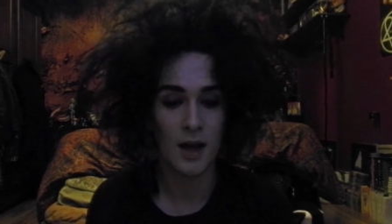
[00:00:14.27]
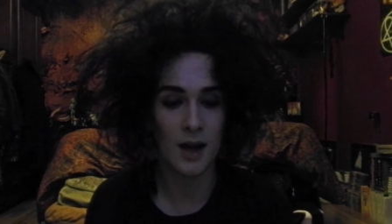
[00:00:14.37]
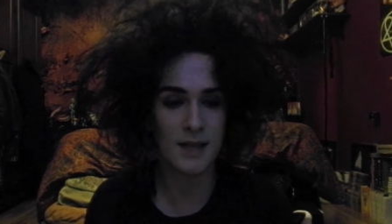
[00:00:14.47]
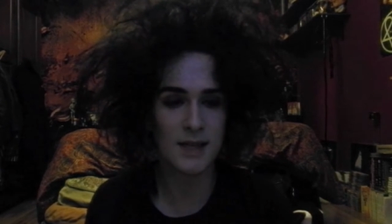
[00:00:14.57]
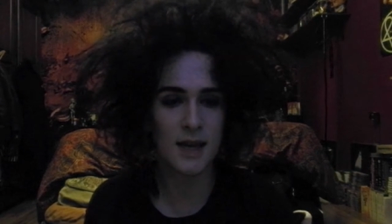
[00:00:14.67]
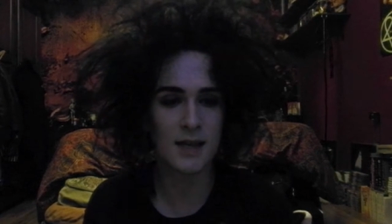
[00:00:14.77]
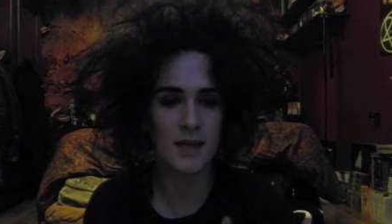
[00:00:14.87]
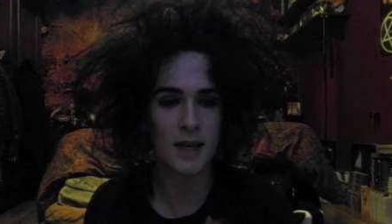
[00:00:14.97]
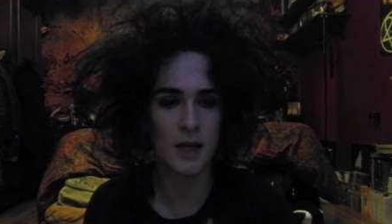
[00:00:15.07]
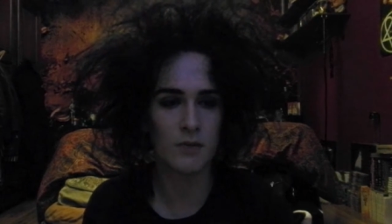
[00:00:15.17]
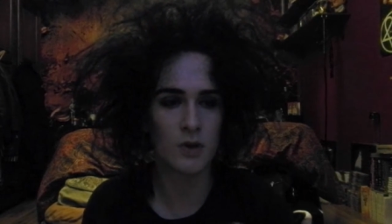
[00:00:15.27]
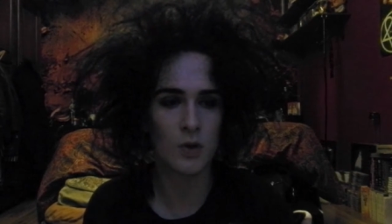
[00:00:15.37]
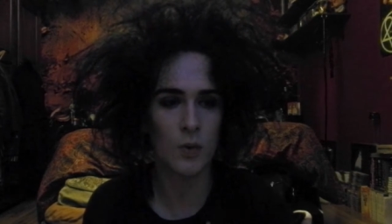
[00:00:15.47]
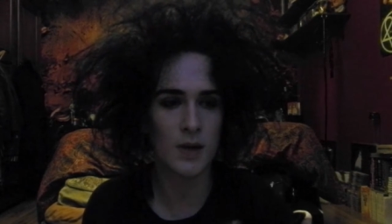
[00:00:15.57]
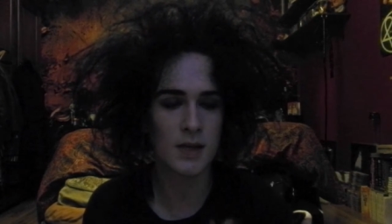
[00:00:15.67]
I did get a
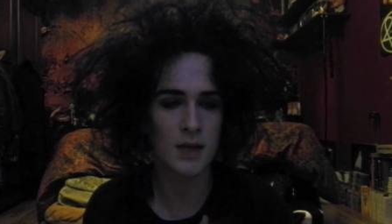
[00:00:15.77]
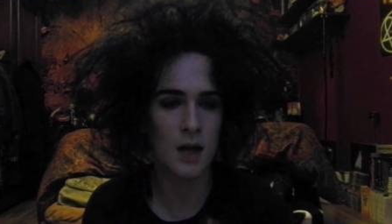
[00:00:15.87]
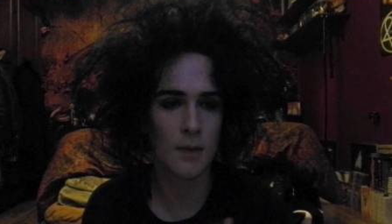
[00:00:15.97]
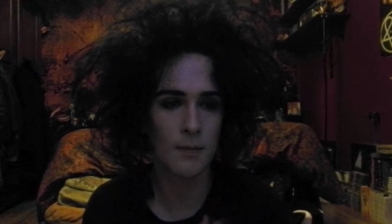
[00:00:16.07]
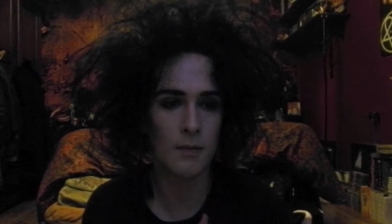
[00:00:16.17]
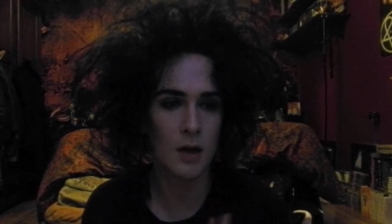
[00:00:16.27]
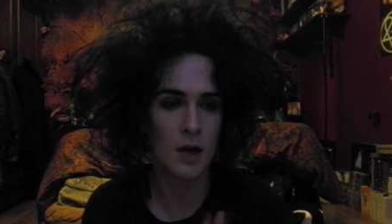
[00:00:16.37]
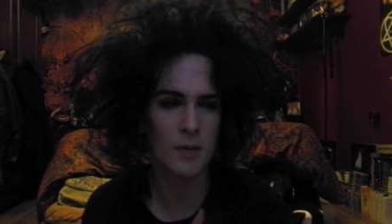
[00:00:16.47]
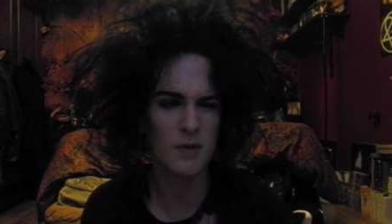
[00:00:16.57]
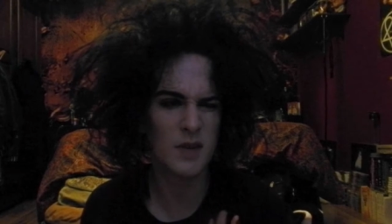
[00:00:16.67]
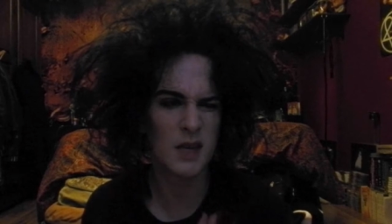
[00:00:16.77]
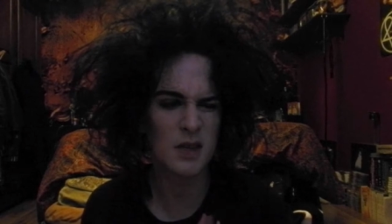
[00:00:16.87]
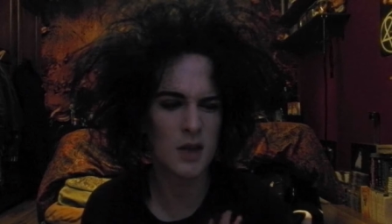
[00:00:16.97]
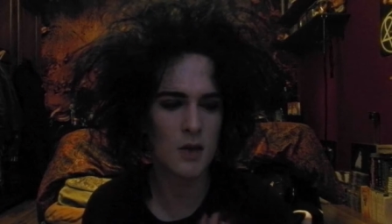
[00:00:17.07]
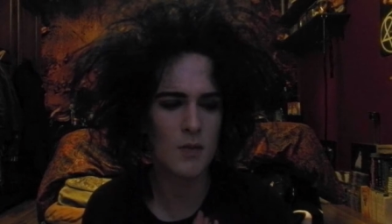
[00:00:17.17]
request a couple of days
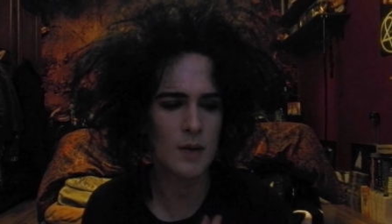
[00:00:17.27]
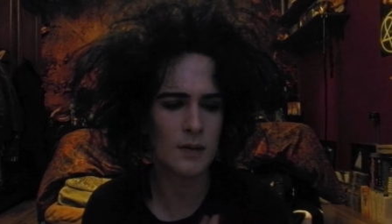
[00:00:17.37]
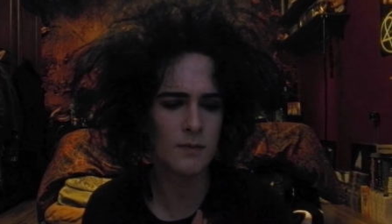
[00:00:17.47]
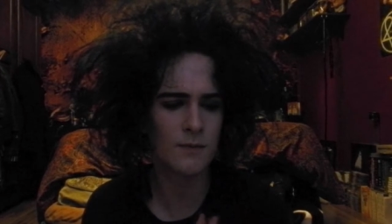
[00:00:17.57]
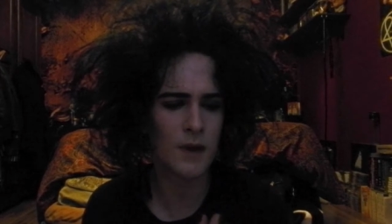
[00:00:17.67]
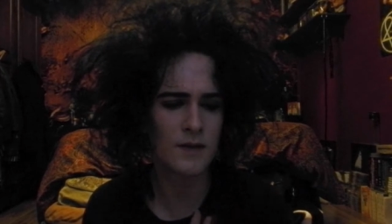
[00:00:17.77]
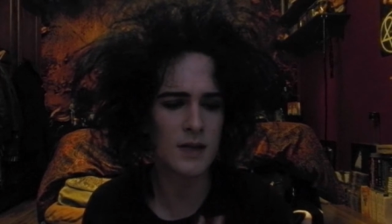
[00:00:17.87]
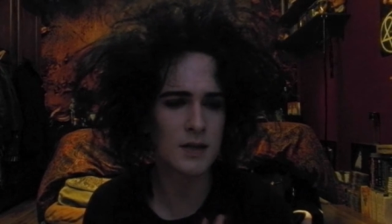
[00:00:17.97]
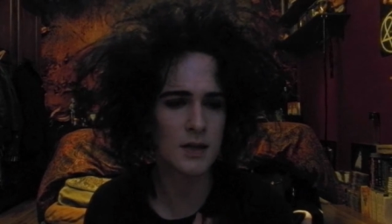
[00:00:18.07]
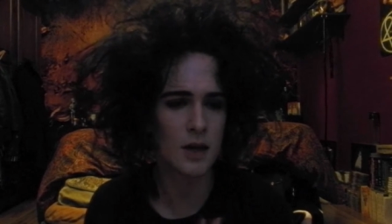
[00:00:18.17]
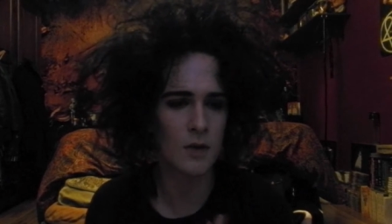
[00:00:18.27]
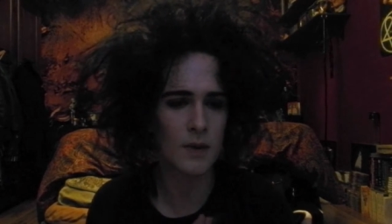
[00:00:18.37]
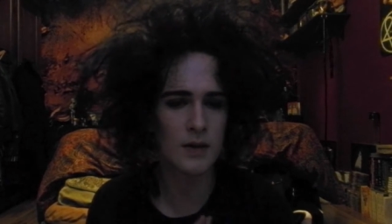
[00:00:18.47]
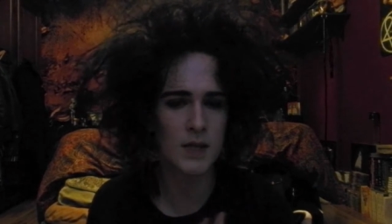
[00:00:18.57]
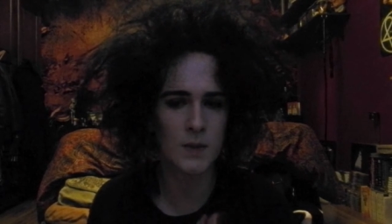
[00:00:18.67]
ago, maybe 5 days ago,
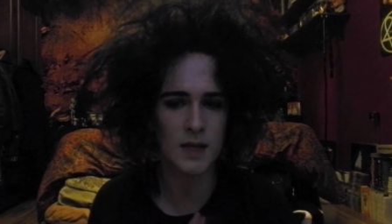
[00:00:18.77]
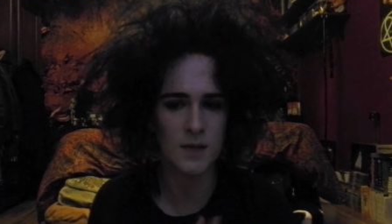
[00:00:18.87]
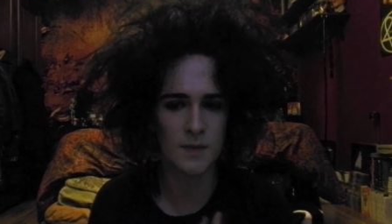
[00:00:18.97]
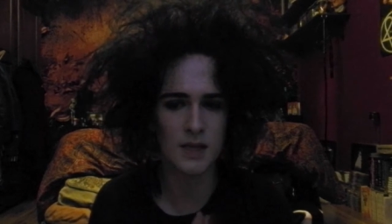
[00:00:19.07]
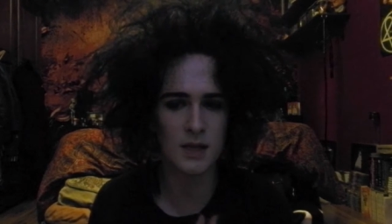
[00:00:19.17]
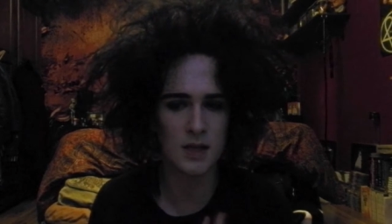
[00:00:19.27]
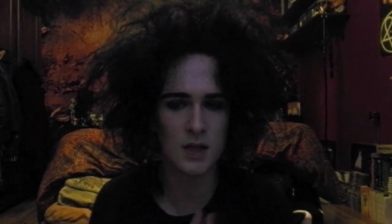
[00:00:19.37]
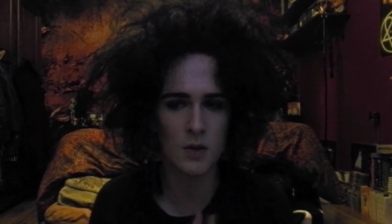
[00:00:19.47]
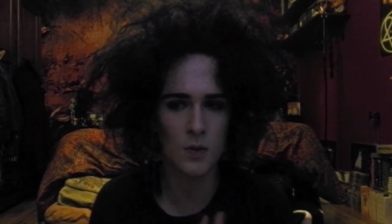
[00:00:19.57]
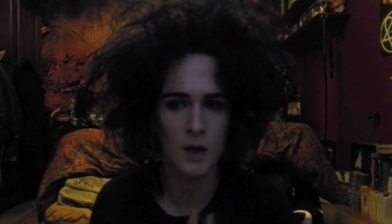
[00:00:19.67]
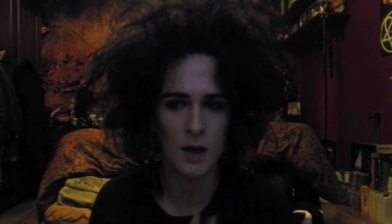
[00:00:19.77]
about someone asking me to do